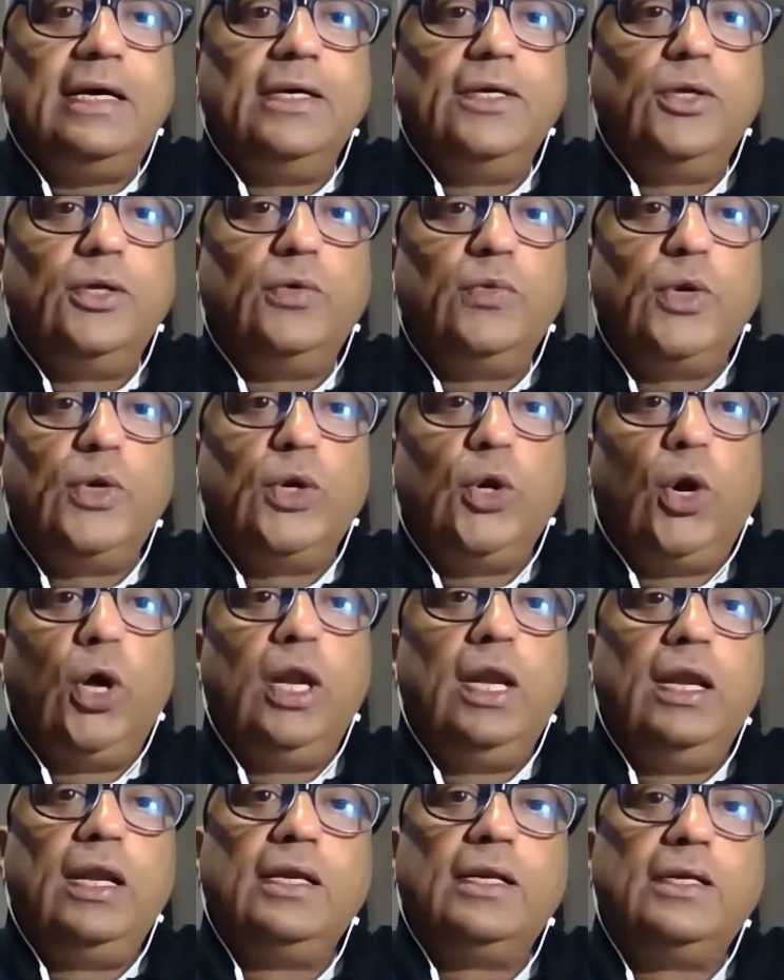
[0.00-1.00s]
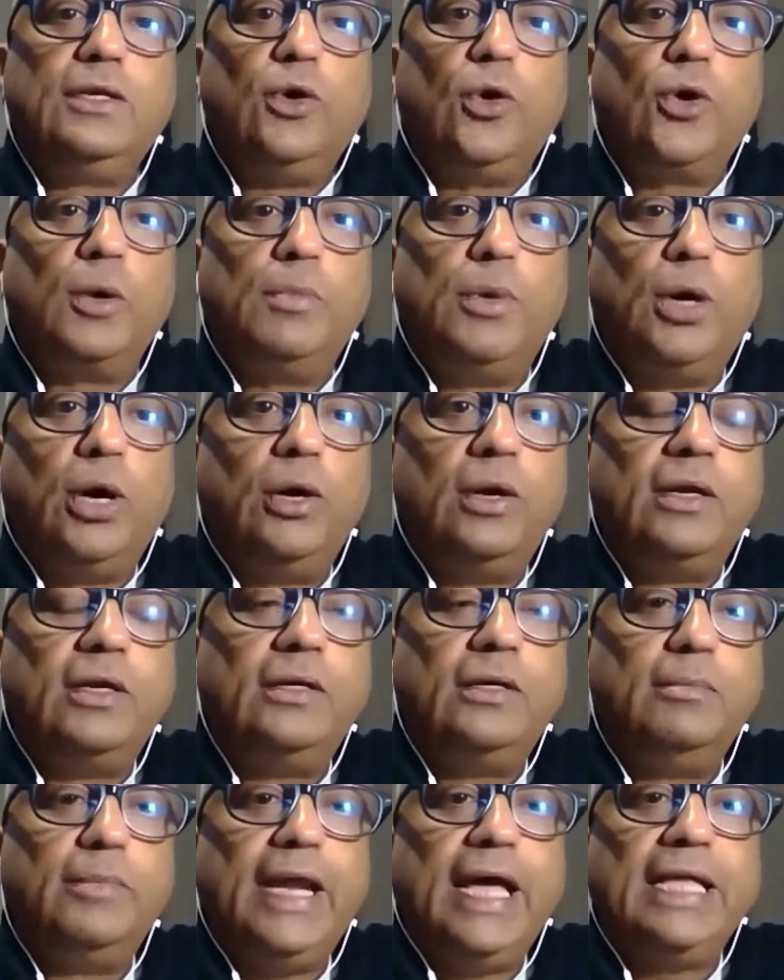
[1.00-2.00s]
you know we all talk
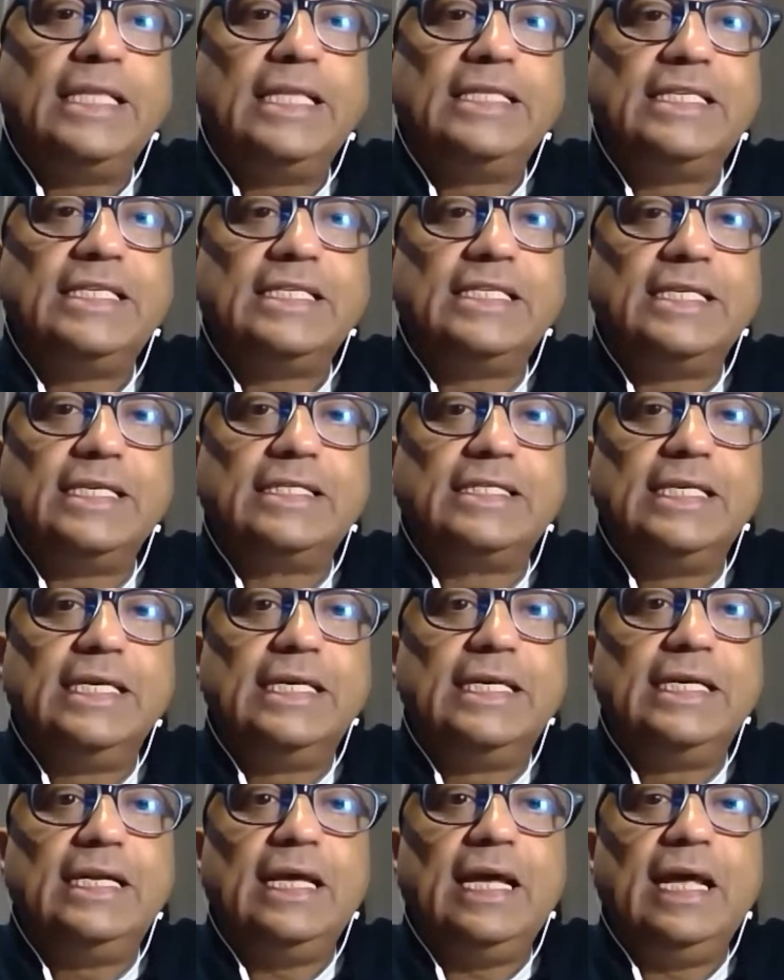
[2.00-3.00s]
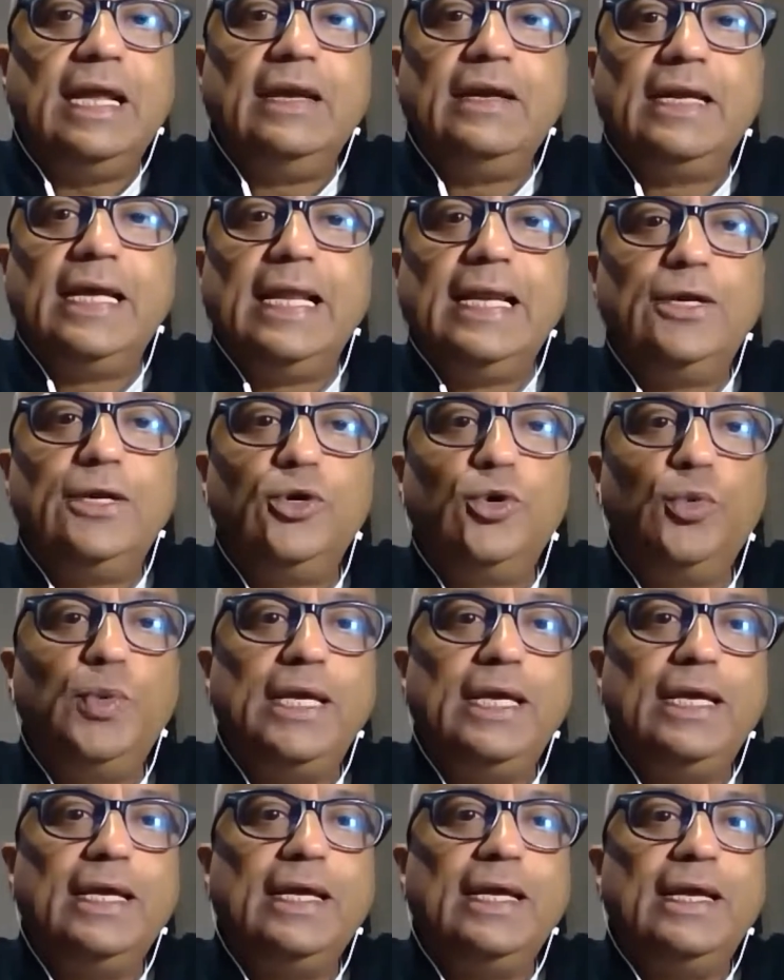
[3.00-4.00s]
about brands that succeeded and rarely do
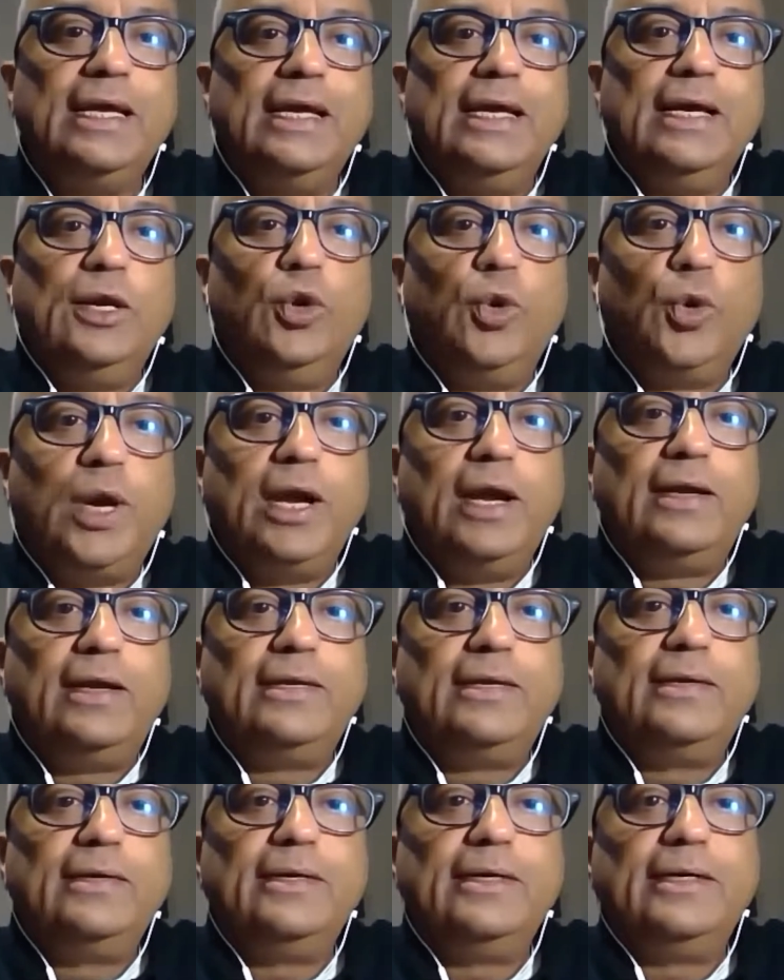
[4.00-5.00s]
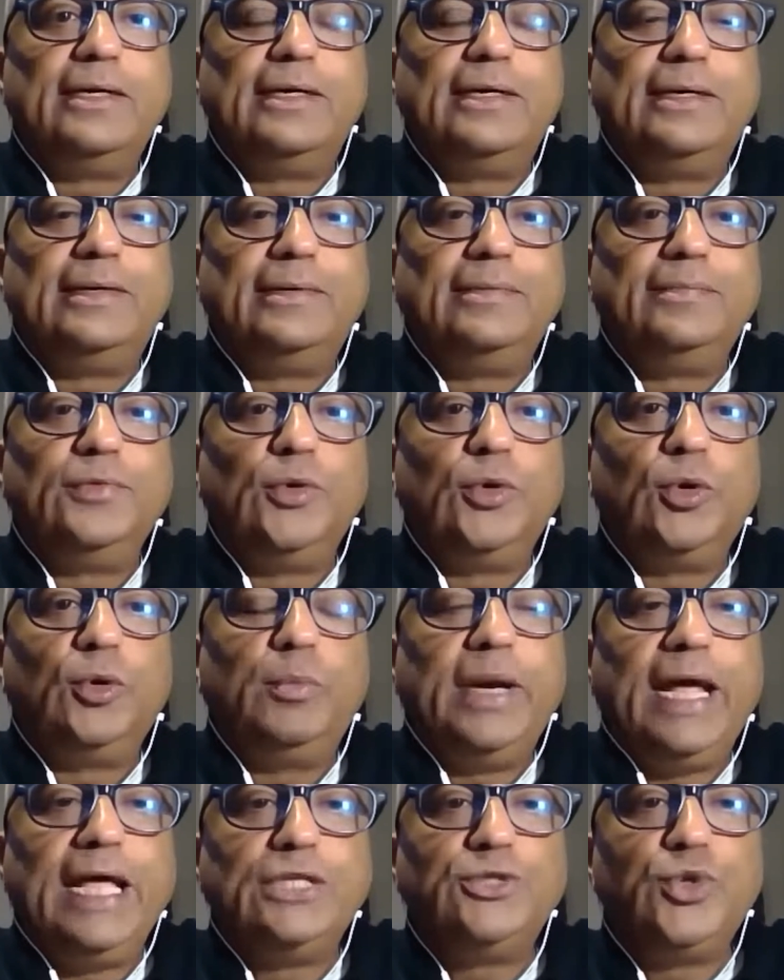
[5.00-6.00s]
we look at uh, you know
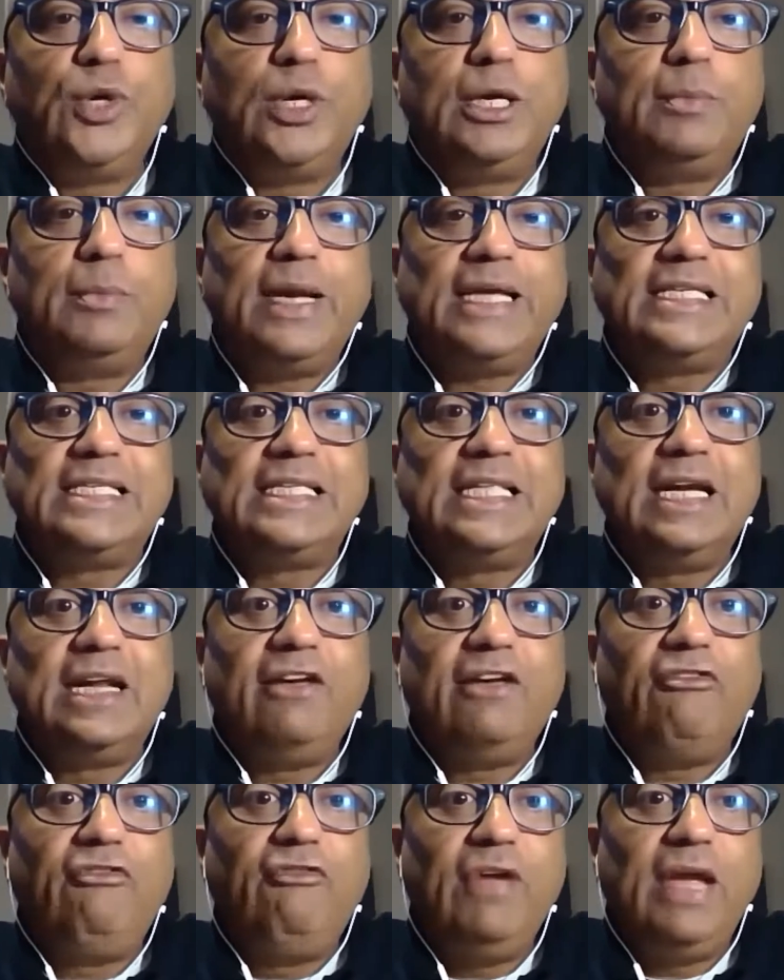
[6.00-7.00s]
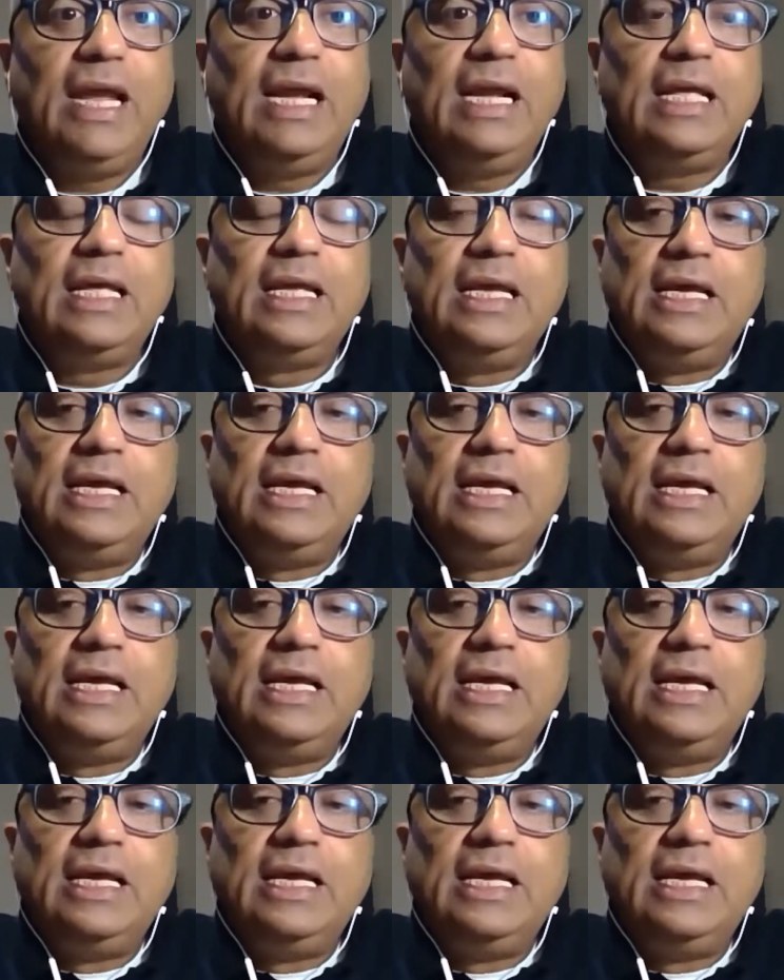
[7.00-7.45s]
brands or enterprises that have failed